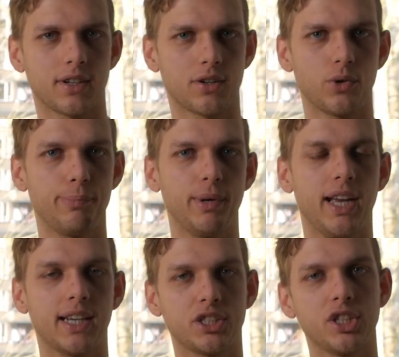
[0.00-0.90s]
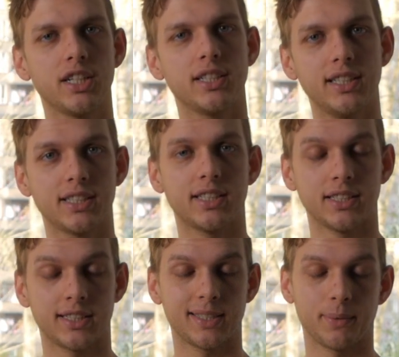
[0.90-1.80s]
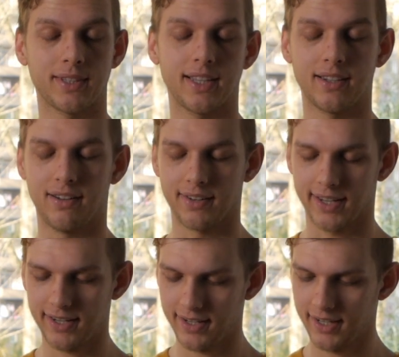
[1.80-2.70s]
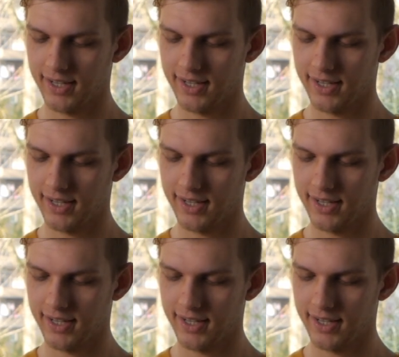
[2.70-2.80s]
creepy action at a distance is what they call that.